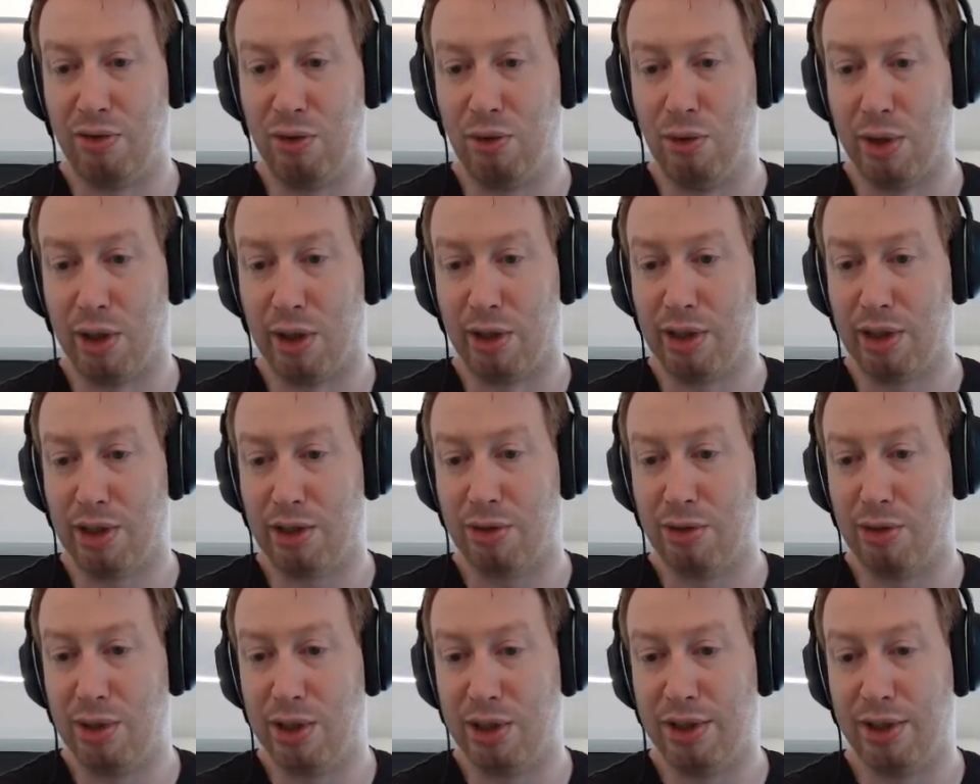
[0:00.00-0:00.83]
if you
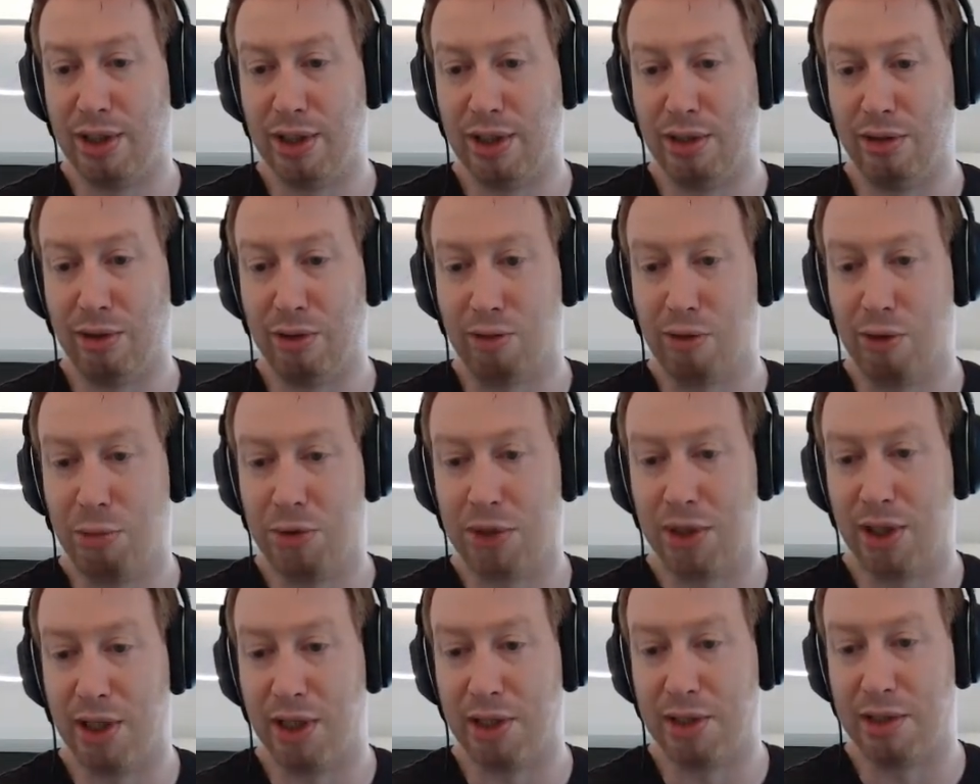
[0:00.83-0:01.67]
are increasing the
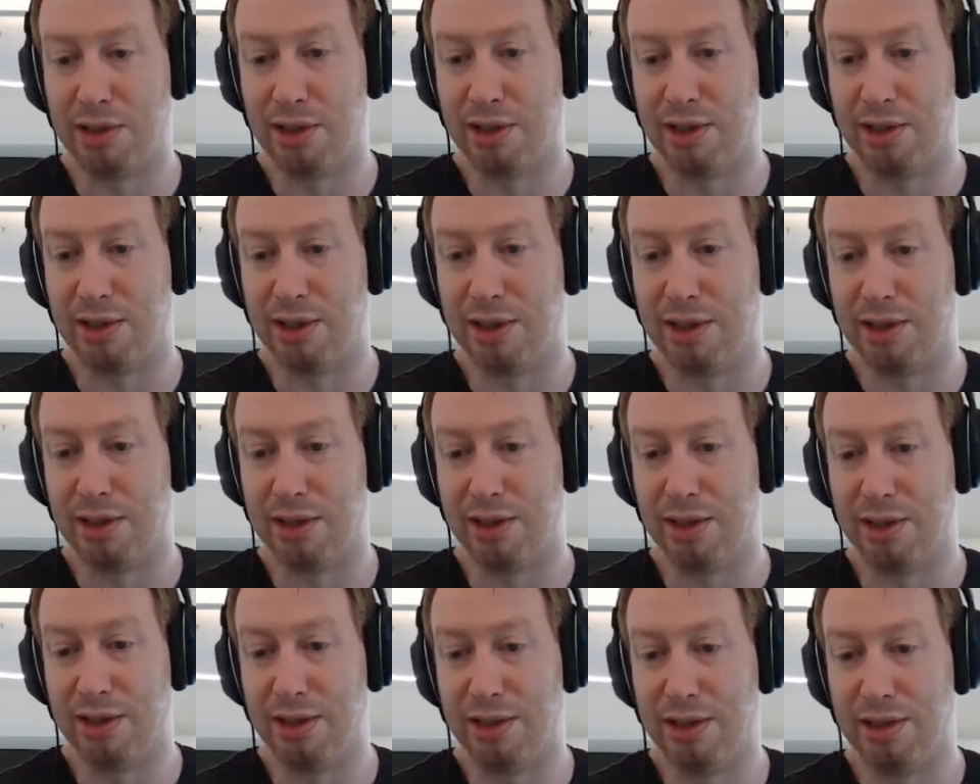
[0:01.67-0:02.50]
group size, this
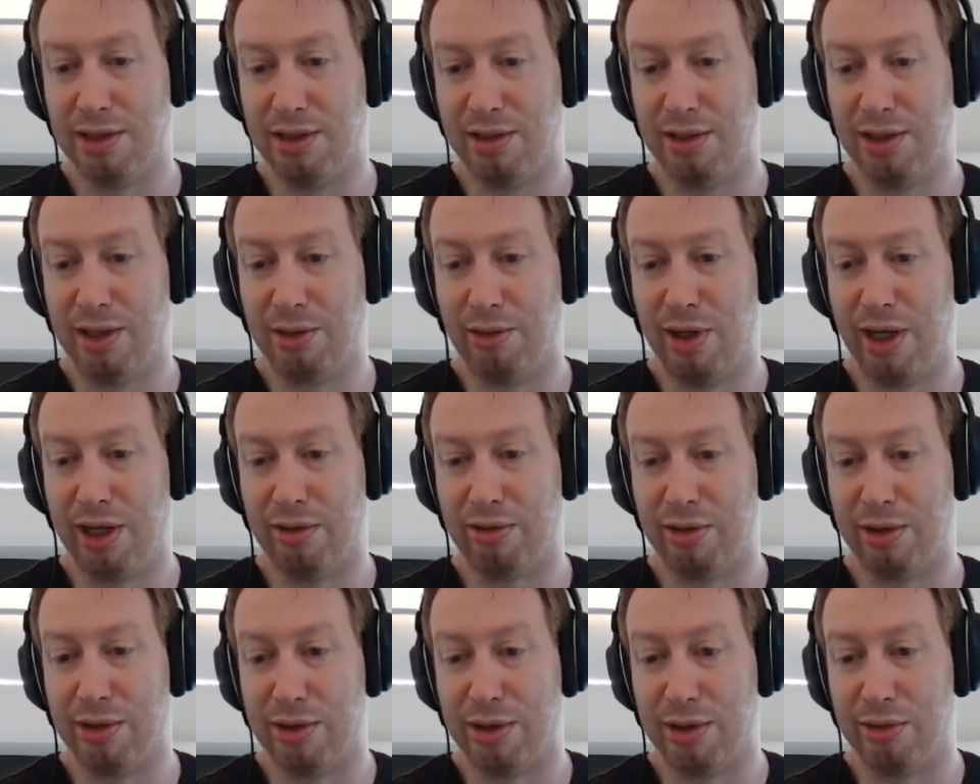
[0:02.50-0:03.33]
is the
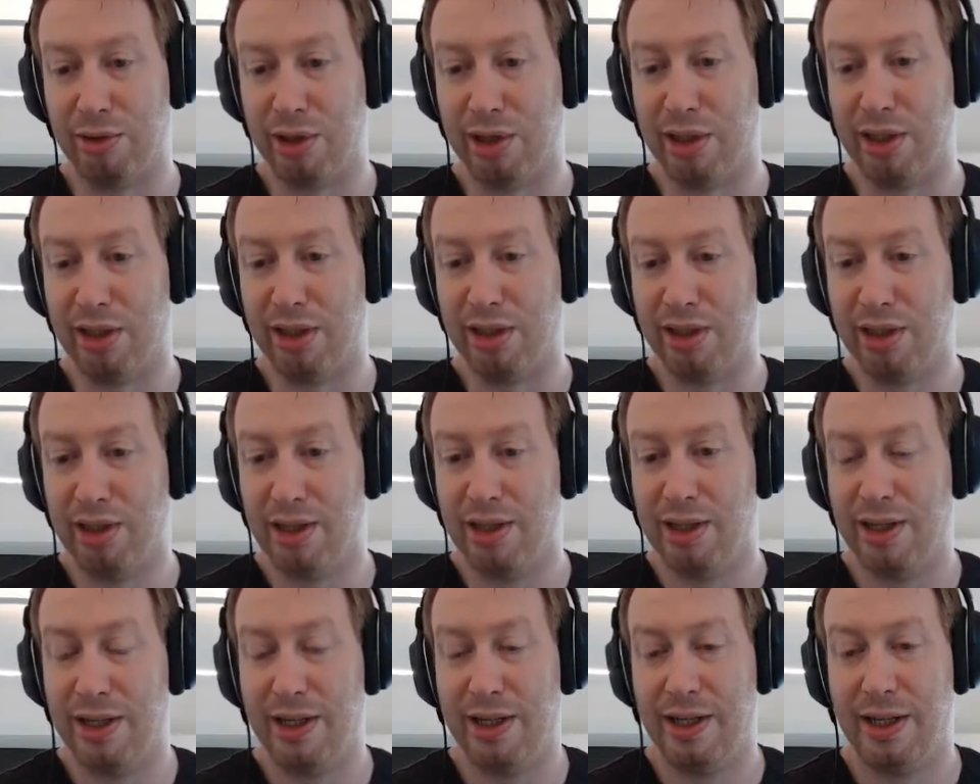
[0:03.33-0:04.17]
graph on the right,
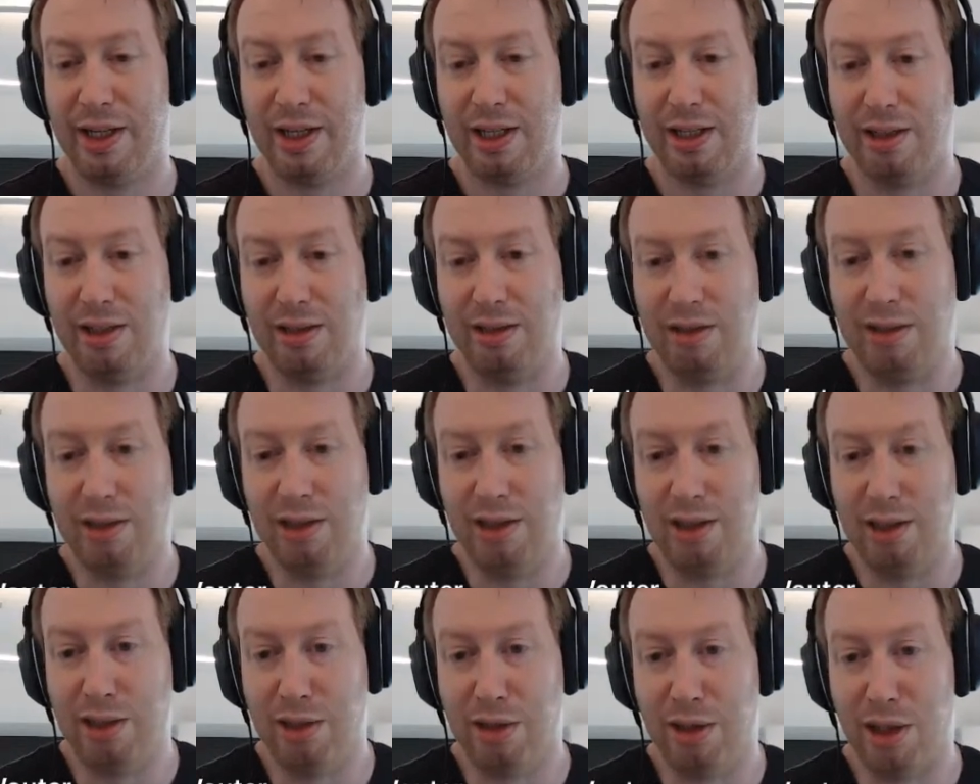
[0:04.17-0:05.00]

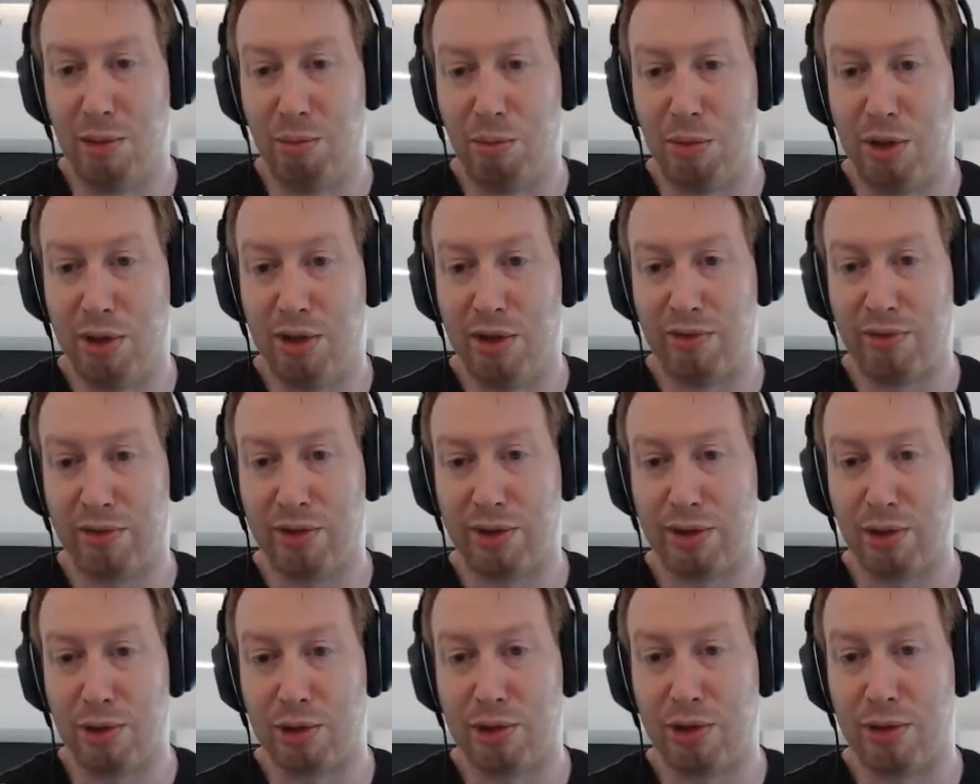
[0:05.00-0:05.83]
the number of
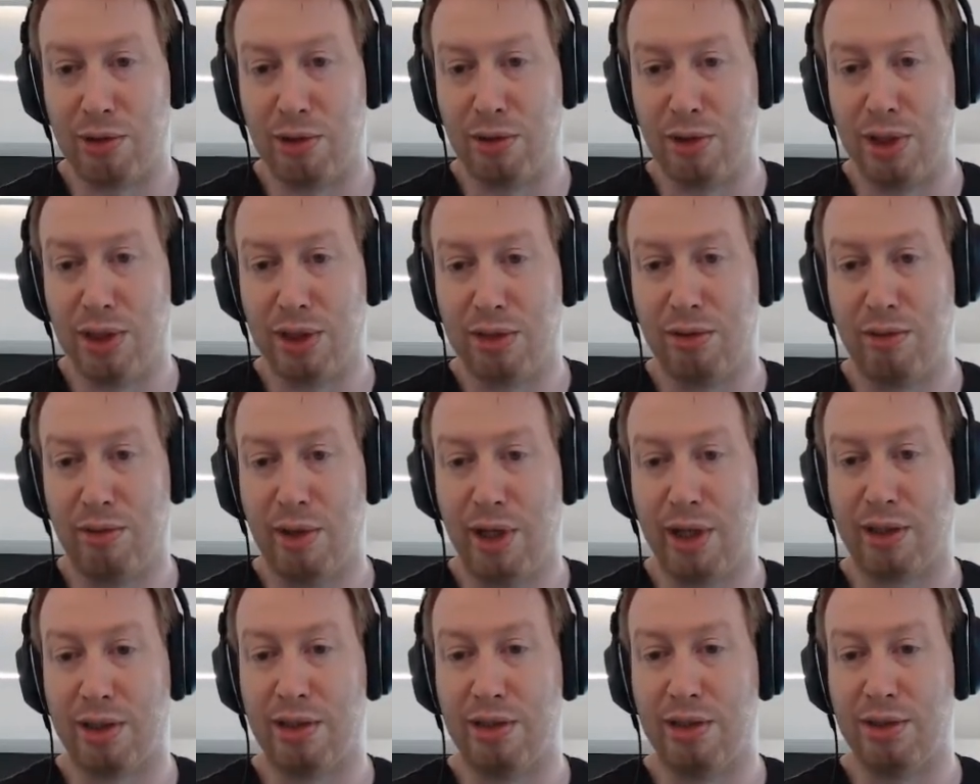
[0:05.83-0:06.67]
social
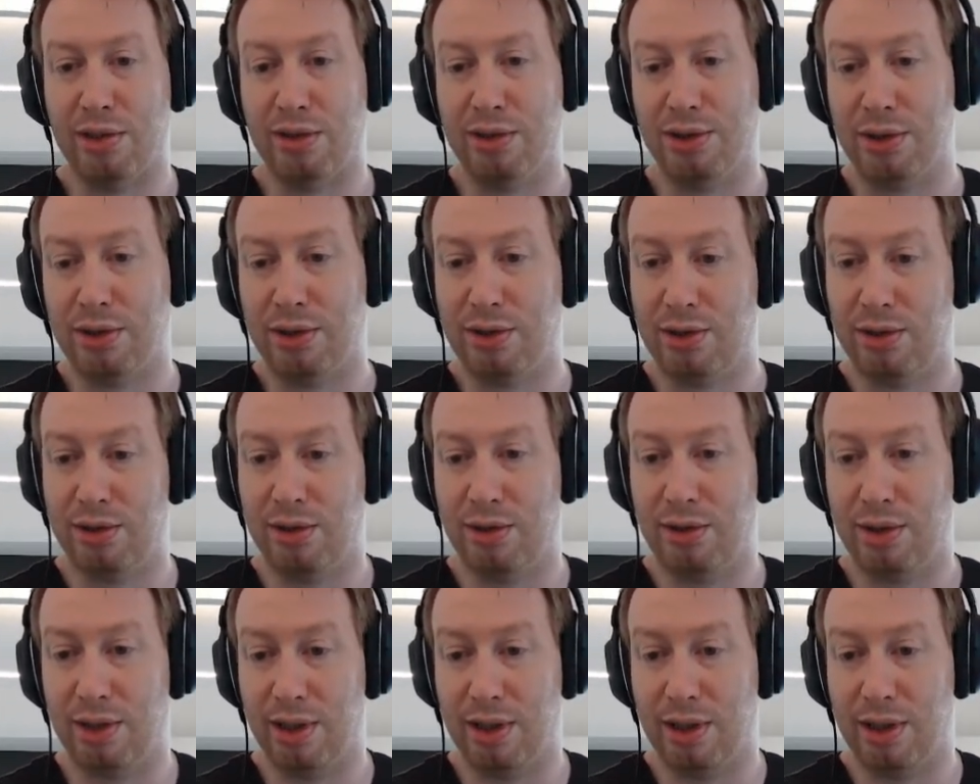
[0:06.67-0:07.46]
interactions,